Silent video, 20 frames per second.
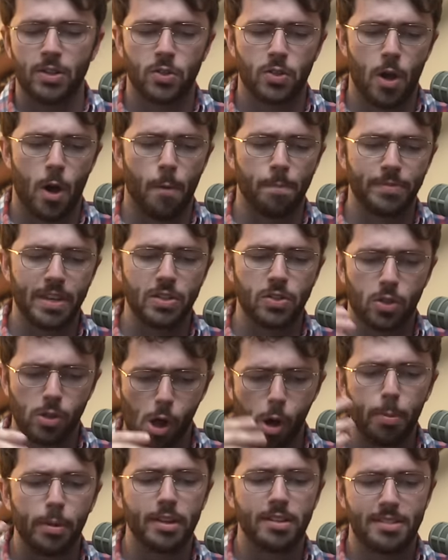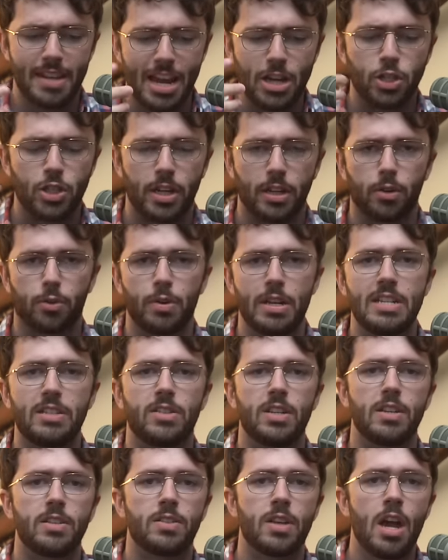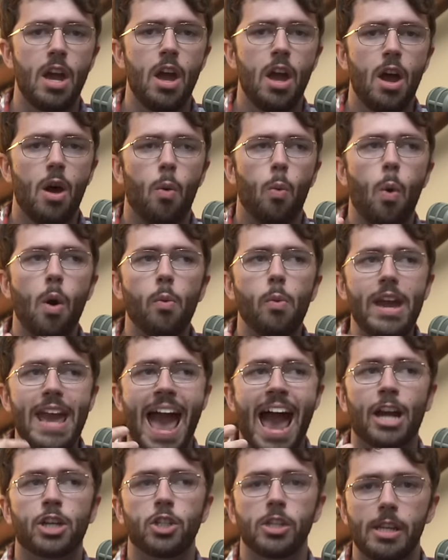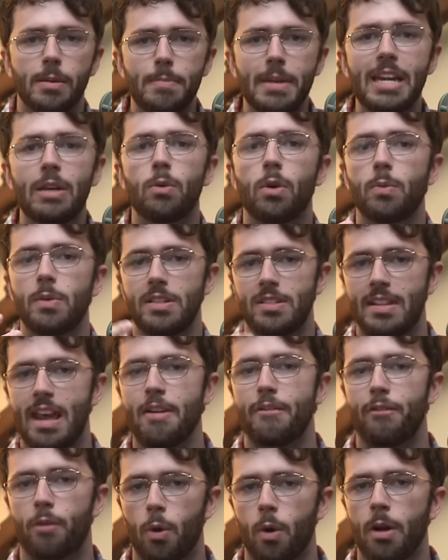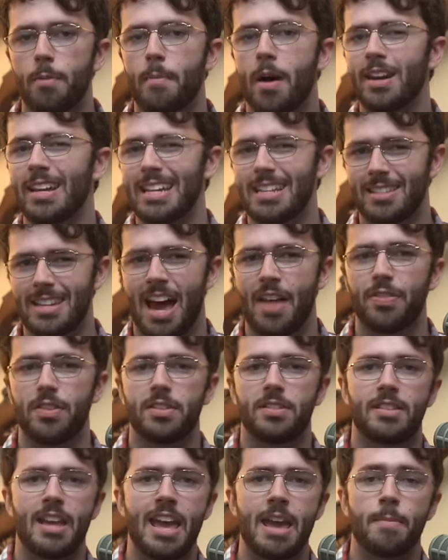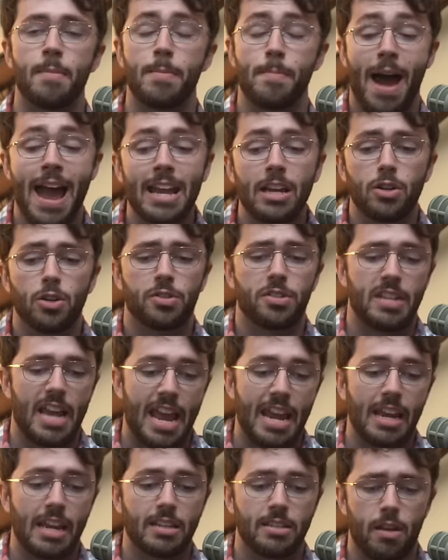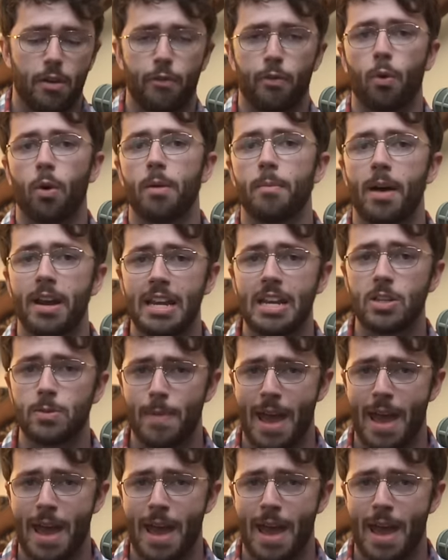So as globalization increases, what we actually mean when we say foreign money is not the same. And my understanding is that foreign money is